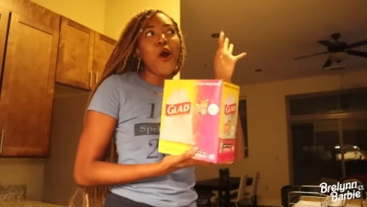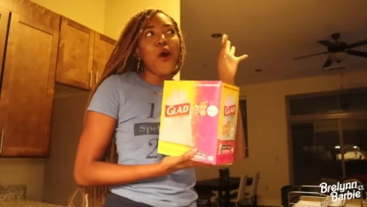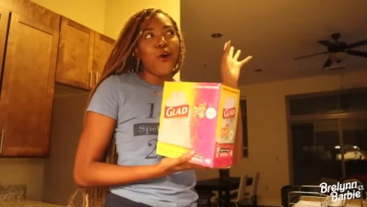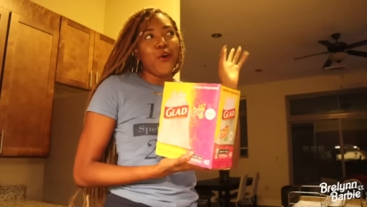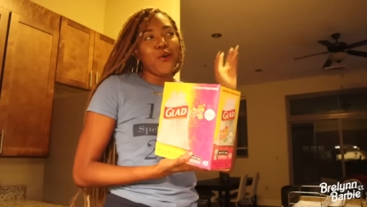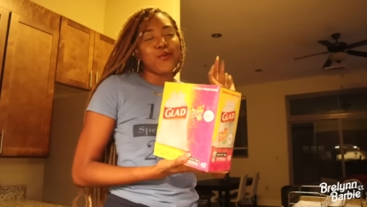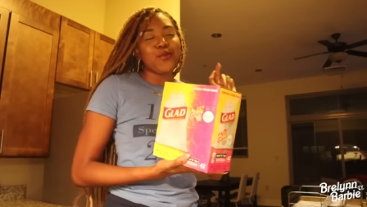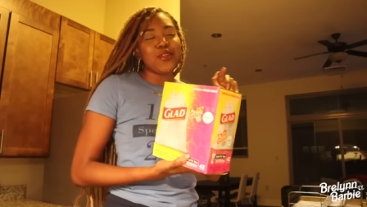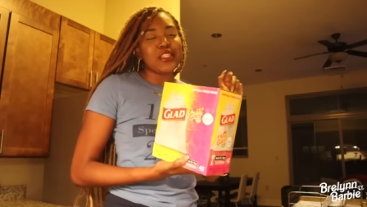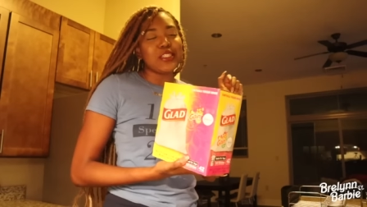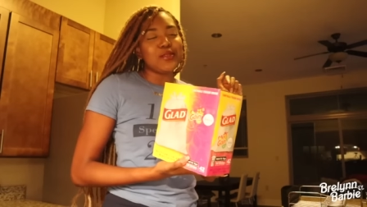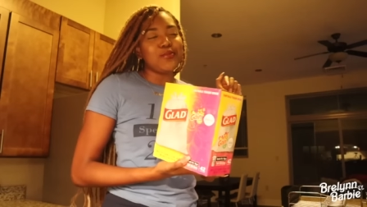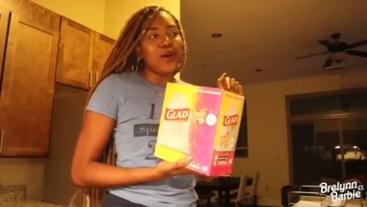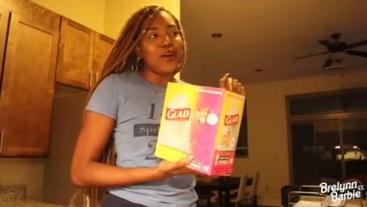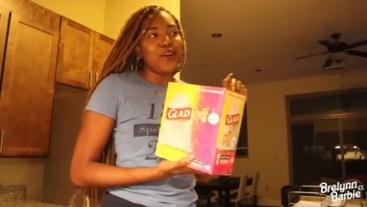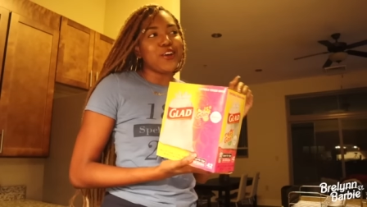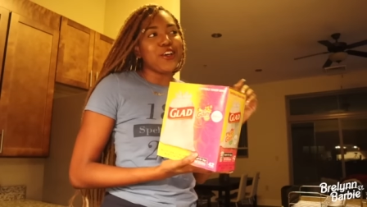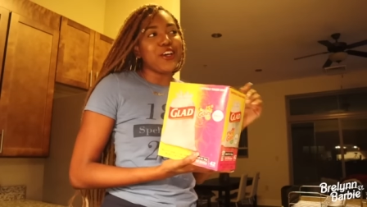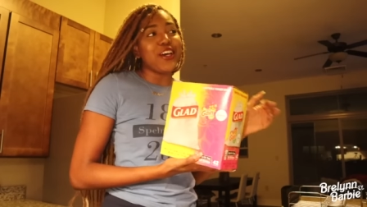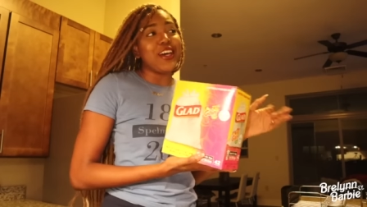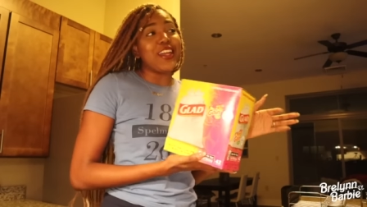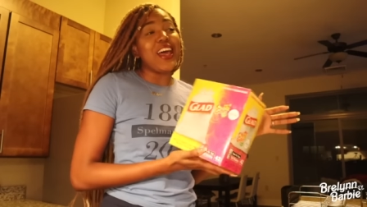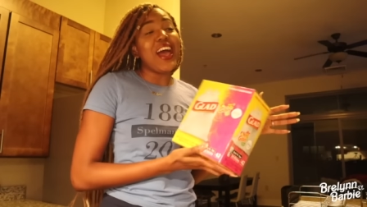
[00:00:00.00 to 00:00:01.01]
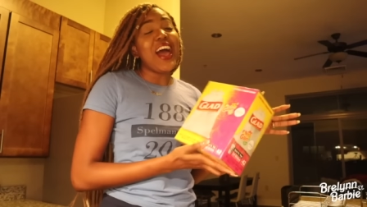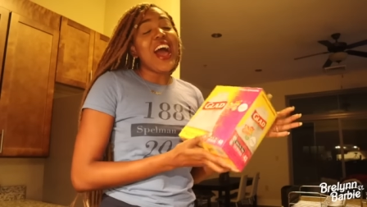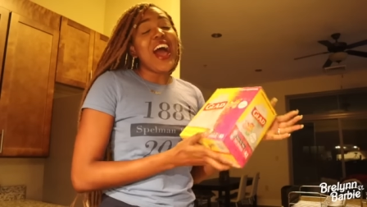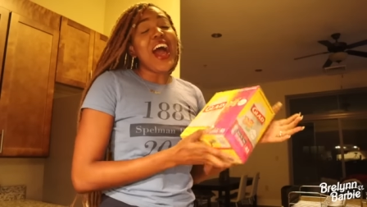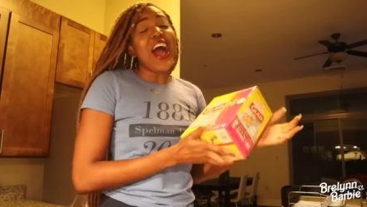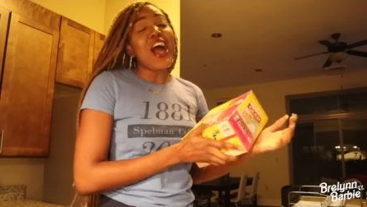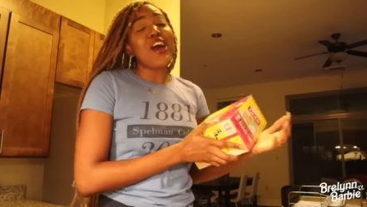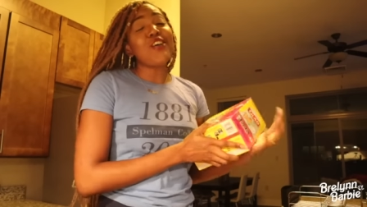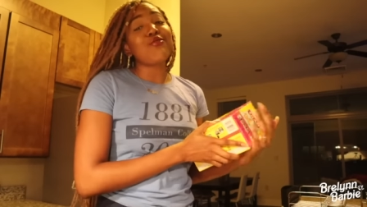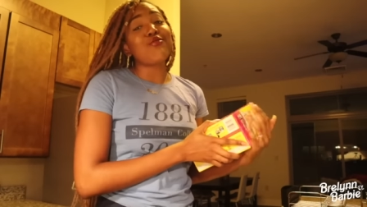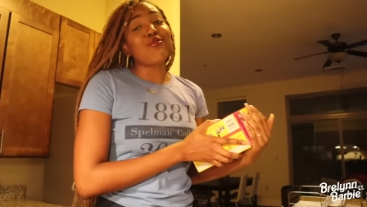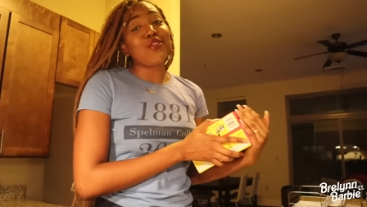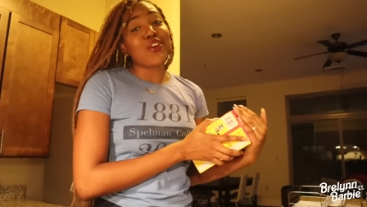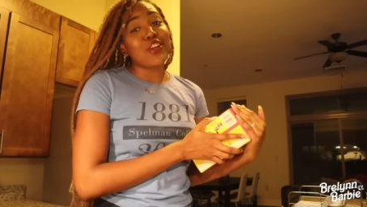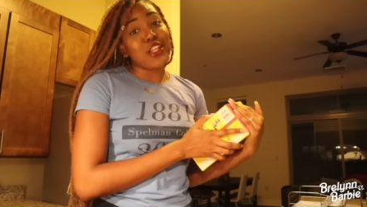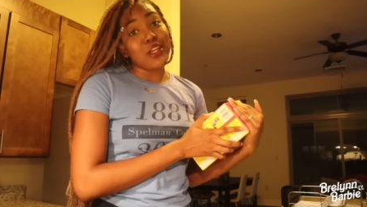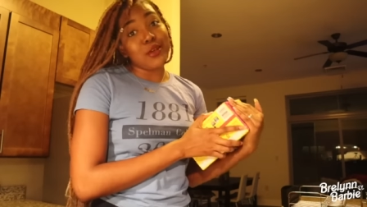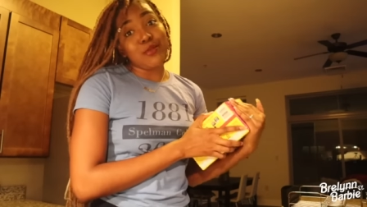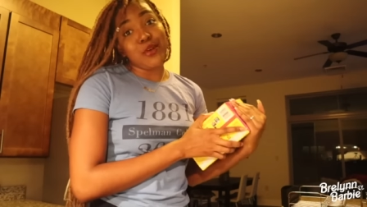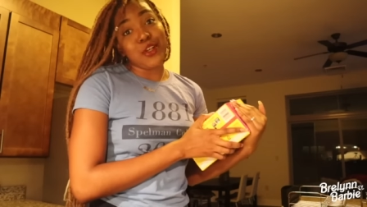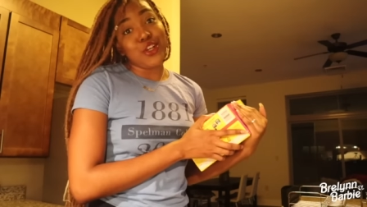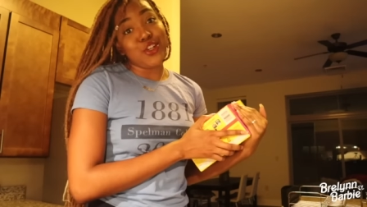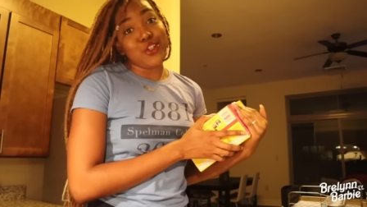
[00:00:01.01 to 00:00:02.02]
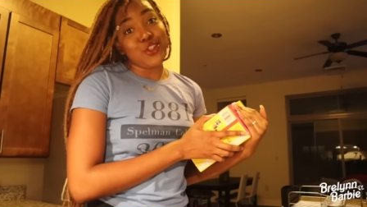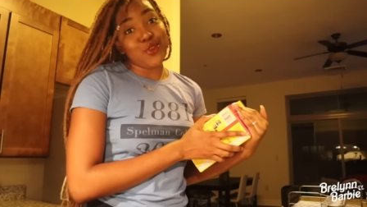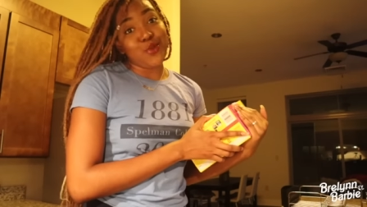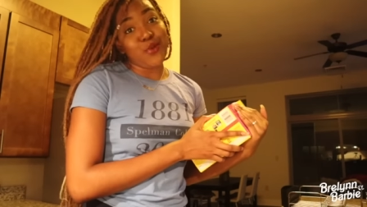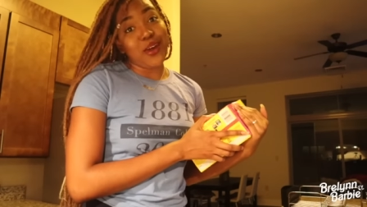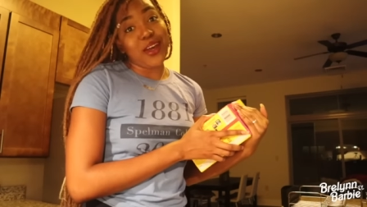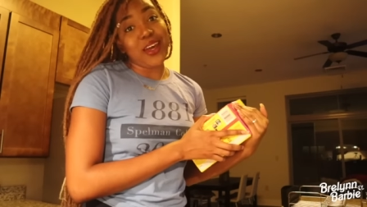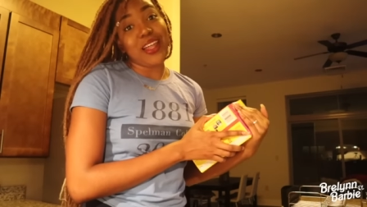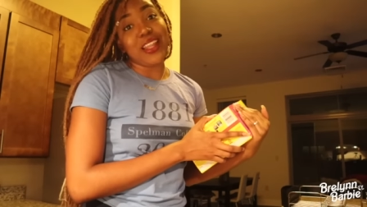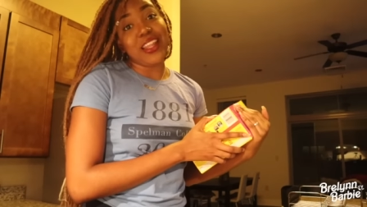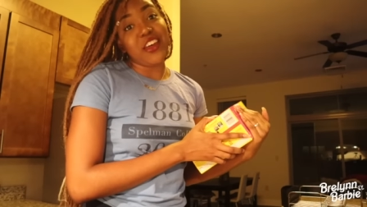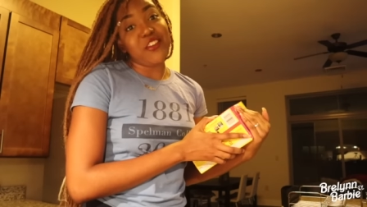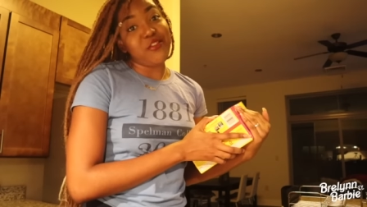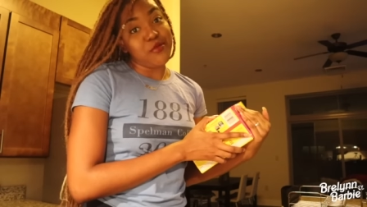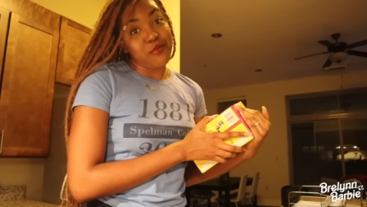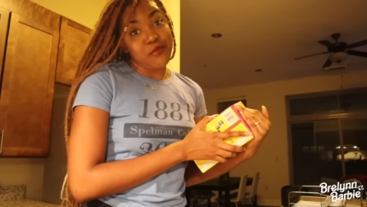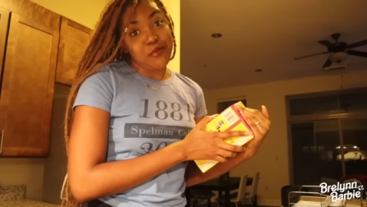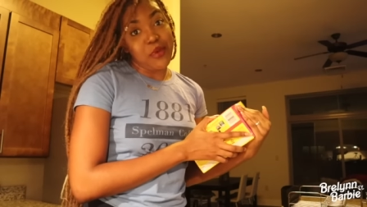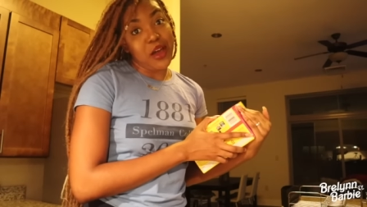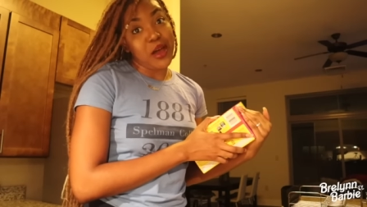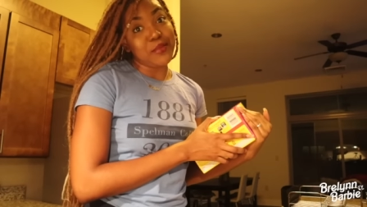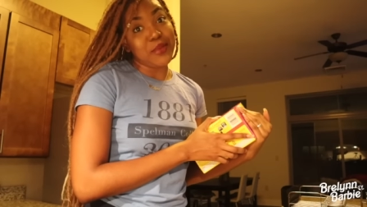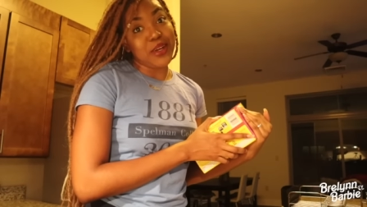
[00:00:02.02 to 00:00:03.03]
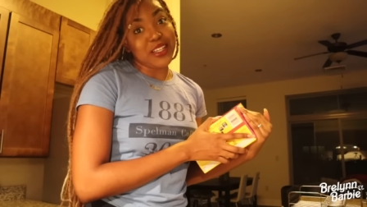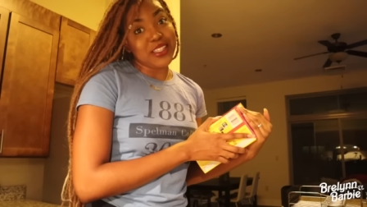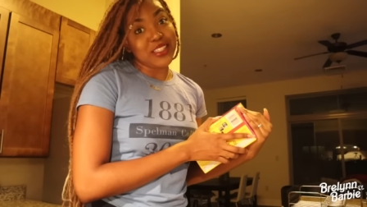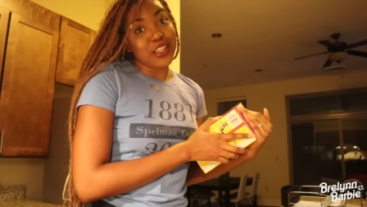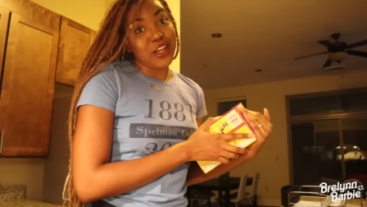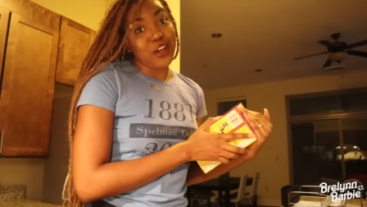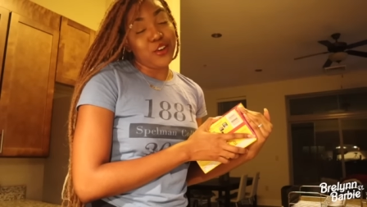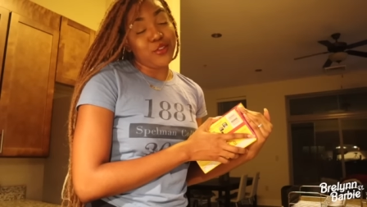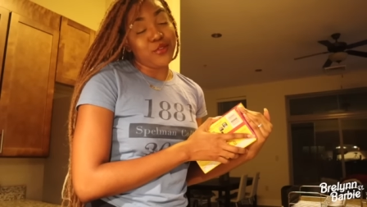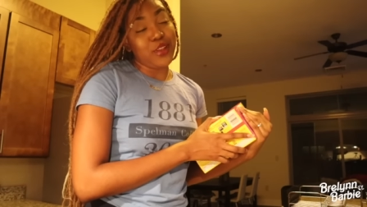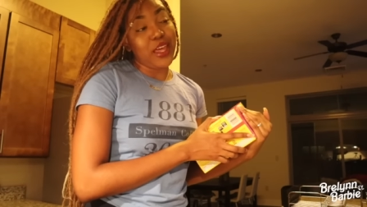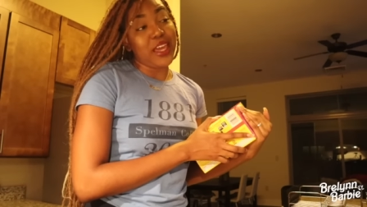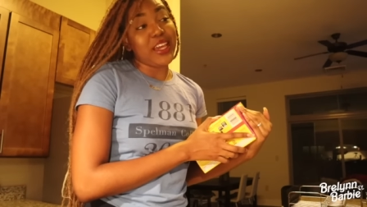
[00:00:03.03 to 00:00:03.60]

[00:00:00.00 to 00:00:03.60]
home to smell good. I've really been enjoying living by myself.